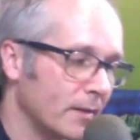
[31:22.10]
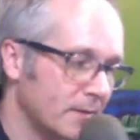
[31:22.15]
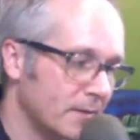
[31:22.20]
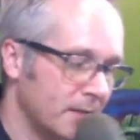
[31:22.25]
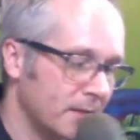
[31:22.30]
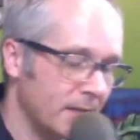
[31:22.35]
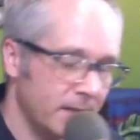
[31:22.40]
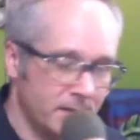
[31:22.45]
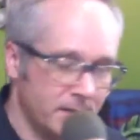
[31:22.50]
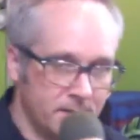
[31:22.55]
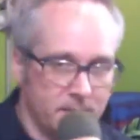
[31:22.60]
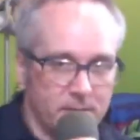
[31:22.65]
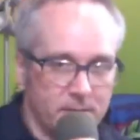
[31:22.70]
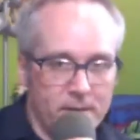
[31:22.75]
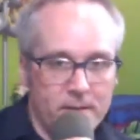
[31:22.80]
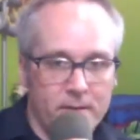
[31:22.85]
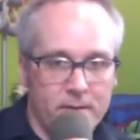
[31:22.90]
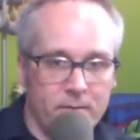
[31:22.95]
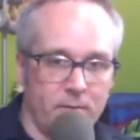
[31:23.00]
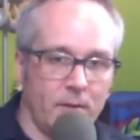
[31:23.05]
to tease
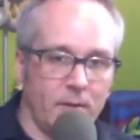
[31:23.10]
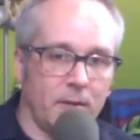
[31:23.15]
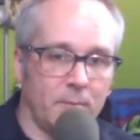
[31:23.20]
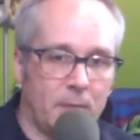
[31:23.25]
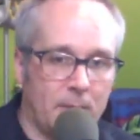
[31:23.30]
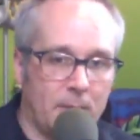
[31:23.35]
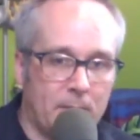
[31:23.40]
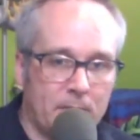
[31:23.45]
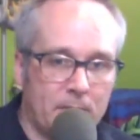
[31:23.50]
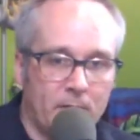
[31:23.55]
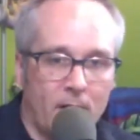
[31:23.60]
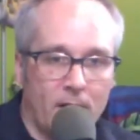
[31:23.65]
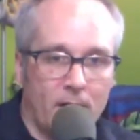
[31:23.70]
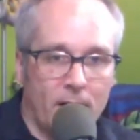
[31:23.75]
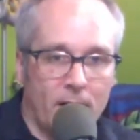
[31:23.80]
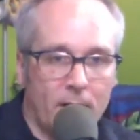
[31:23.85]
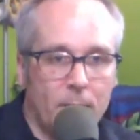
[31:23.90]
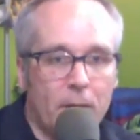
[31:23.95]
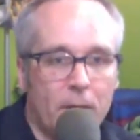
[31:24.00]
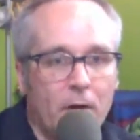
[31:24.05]
like maybe
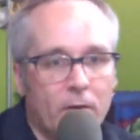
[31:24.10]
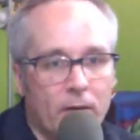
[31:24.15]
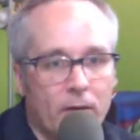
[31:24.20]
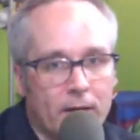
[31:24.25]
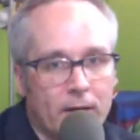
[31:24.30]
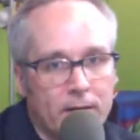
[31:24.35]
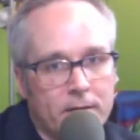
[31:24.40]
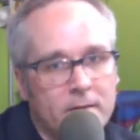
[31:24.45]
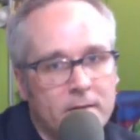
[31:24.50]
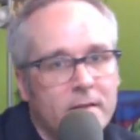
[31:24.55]
talking about like